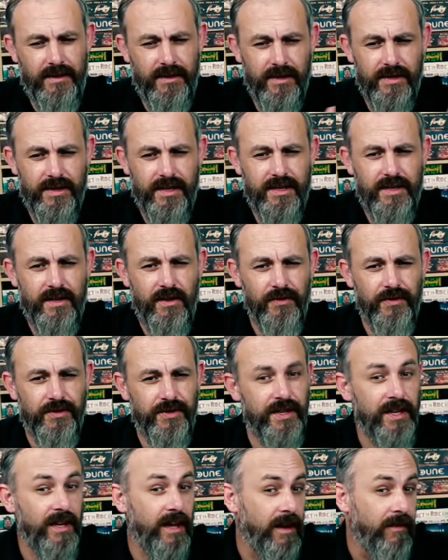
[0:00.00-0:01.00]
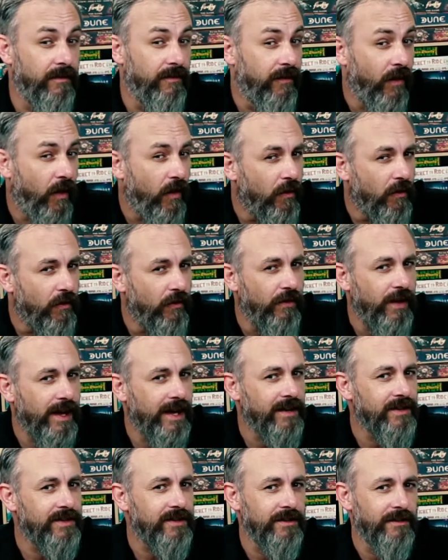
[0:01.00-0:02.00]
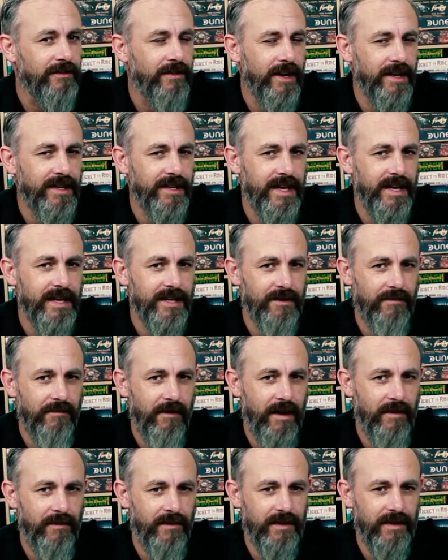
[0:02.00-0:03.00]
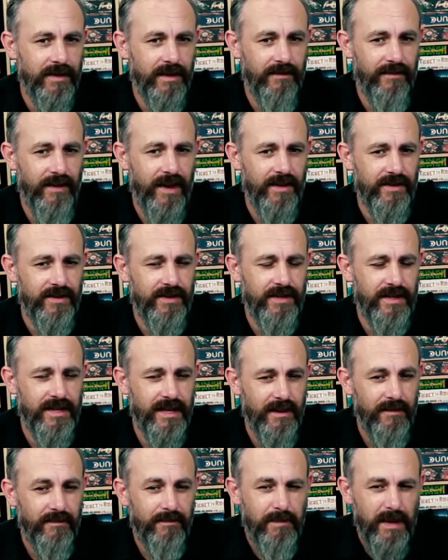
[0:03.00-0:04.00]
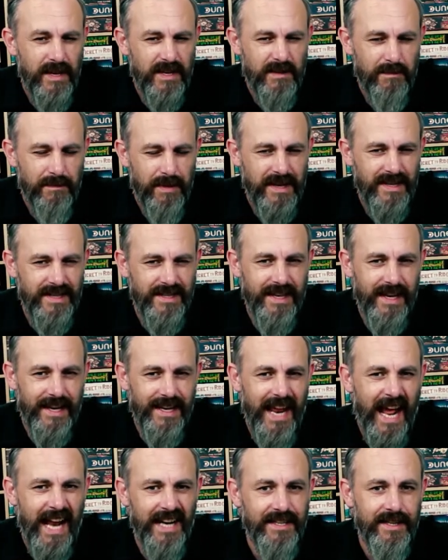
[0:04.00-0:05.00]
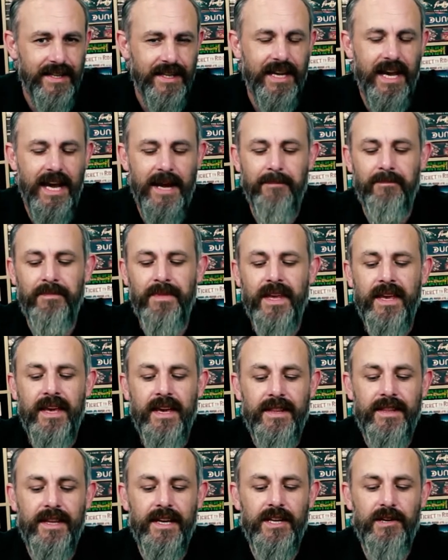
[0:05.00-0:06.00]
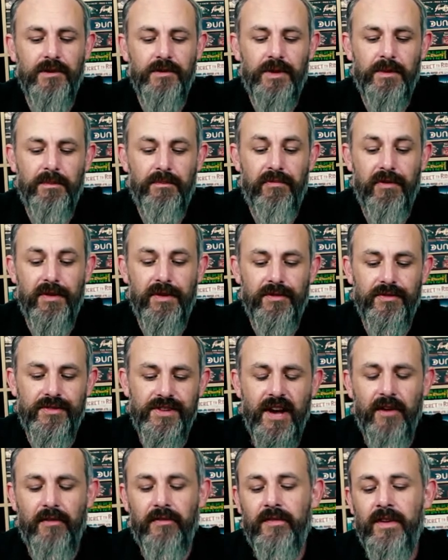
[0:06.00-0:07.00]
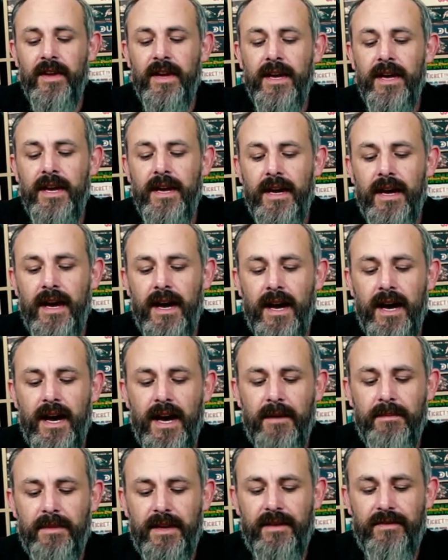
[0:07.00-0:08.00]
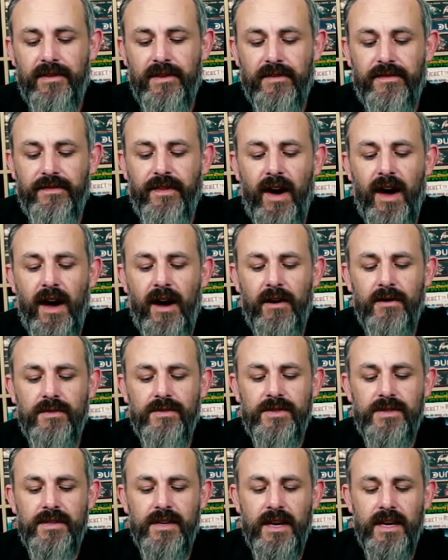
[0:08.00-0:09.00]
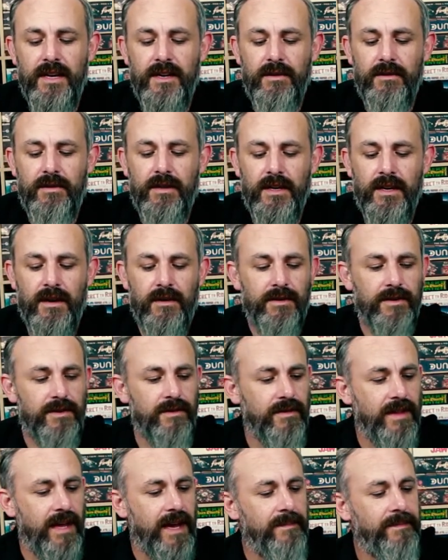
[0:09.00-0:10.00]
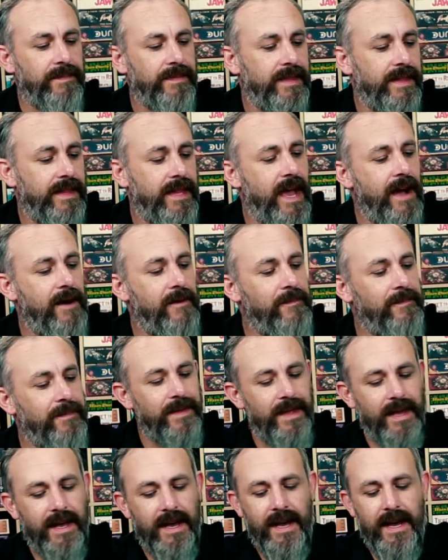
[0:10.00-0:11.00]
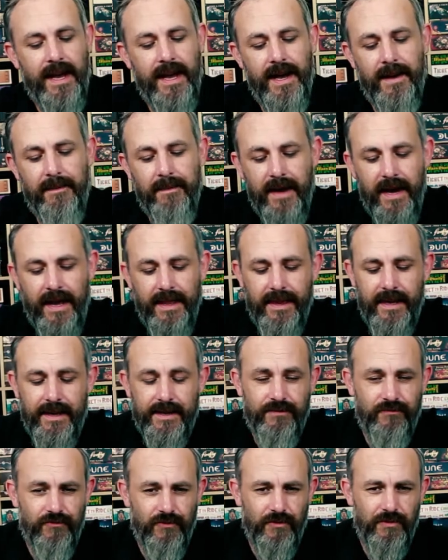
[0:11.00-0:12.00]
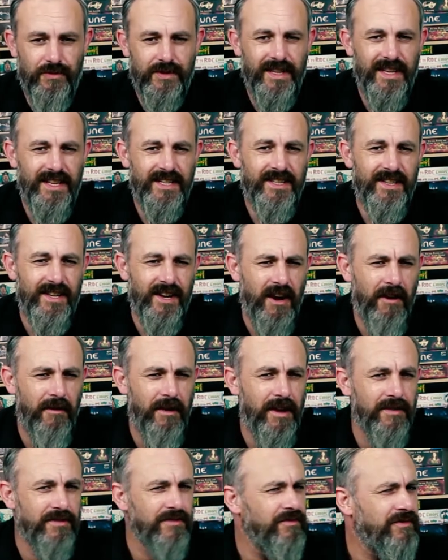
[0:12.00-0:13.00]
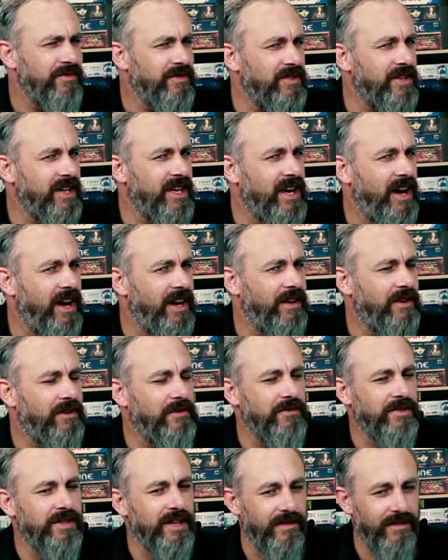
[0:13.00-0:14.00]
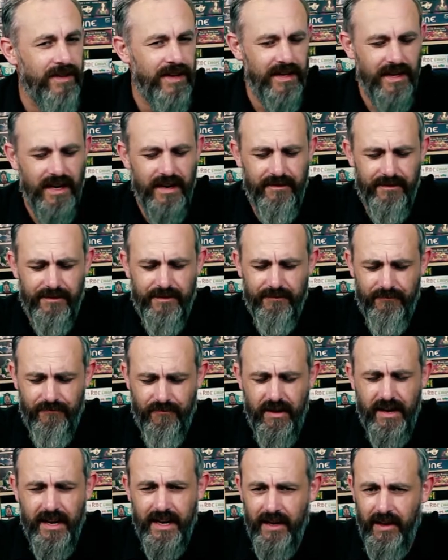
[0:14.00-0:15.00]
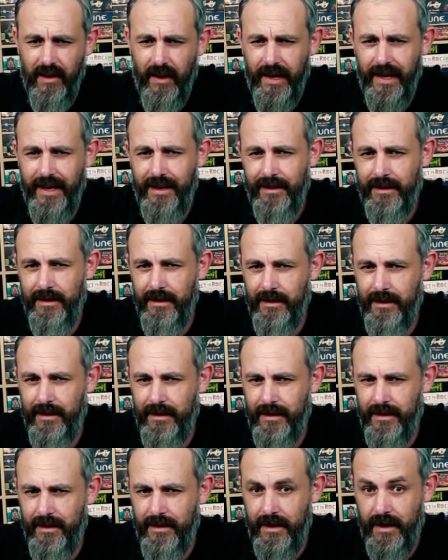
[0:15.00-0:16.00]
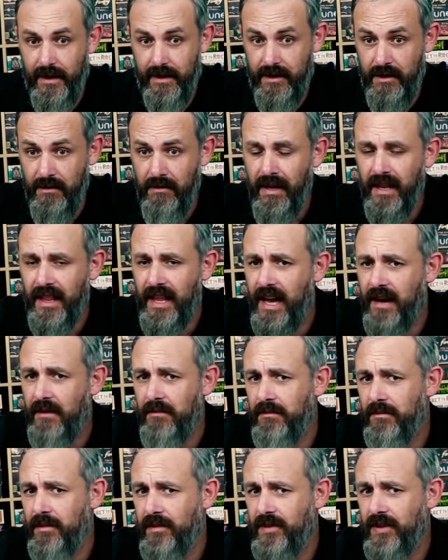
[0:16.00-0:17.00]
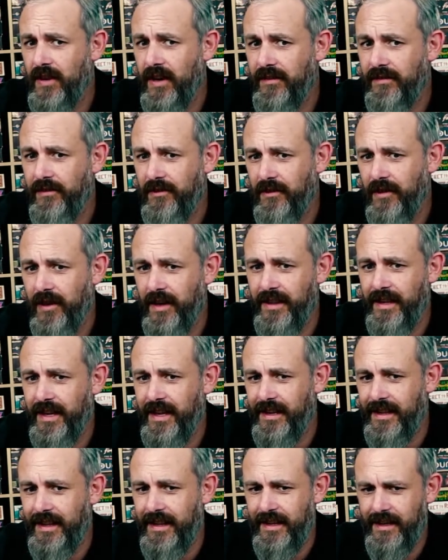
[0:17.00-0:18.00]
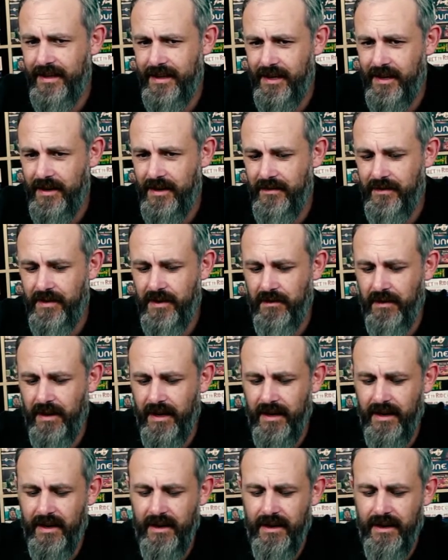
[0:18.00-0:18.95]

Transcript: just this constantly evolving sort of ideas around advanced, bits and pieces they can add to the game that you can print yourself. They give you the files and you can go and do that. Now, and there's rules and there's scenarios, all sorts of kind of cool stuff. And I really like that they're doing that with TI4, and that they're kind of doing